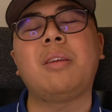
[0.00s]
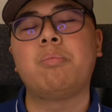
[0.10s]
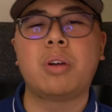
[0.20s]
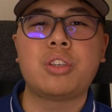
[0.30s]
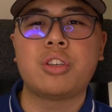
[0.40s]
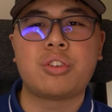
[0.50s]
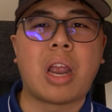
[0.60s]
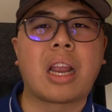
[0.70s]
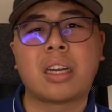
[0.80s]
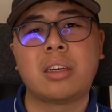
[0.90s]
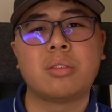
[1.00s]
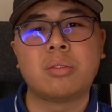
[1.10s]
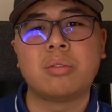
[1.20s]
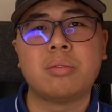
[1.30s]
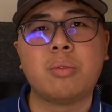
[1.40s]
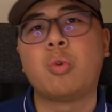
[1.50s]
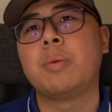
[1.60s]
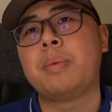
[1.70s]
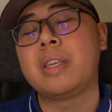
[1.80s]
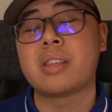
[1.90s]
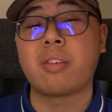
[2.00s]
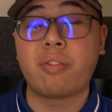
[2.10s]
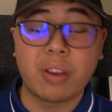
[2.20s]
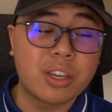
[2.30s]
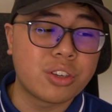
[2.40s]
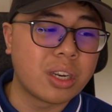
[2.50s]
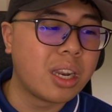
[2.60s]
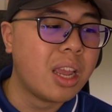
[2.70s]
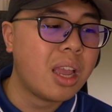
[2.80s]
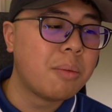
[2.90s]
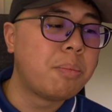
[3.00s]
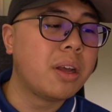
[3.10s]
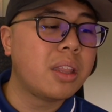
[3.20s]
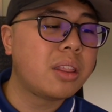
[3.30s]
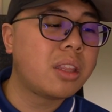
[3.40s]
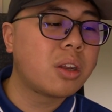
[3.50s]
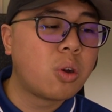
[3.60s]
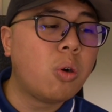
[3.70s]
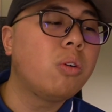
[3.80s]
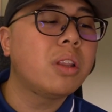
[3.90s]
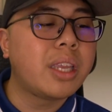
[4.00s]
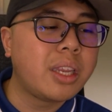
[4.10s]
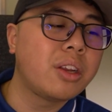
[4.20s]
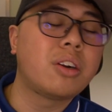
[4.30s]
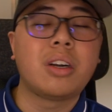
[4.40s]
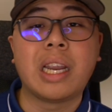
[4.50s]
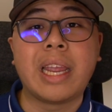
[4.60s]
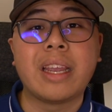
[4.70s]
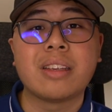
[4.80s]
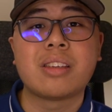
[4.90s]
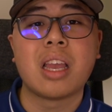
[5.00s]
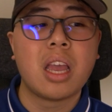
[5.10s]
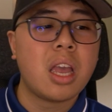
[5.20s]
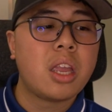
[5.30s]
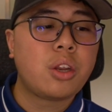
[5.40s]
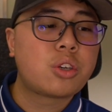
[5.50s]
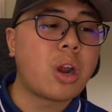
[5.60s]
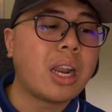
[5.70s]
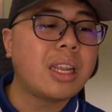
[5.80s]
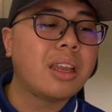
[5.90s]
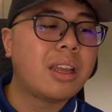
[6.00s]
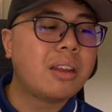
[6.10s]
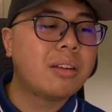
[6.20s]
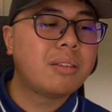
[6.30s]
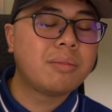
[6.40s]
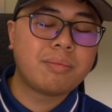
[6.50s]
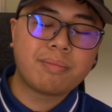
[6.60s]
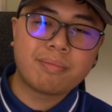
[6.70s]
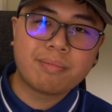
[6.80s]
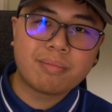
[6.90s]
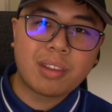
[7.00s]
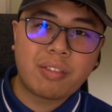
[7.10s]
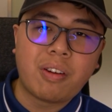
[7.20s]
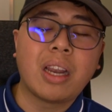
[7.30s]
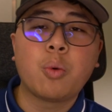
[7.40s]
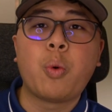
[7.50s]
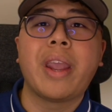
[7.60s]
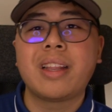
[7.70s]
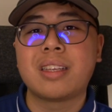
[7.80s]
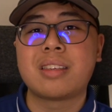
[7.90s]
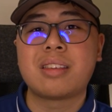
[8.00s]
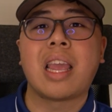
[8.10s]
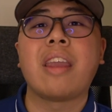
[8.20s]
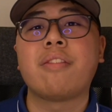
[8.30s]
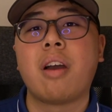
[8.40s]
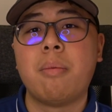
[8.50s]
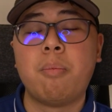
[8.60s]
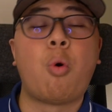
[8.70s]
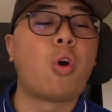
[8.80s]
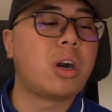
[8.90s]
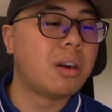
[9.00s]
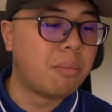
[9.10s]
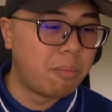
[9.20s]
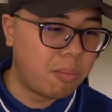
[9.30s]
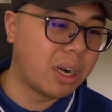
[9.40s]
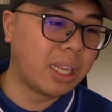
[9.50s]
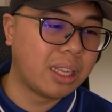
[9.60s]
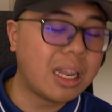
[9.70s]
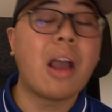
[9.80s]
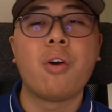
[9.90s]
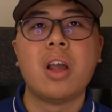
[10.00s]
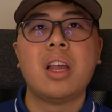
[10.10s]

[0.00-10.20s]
budget tracker would be sufficient. But the goal here is you're trying to find a way to save more money. Now,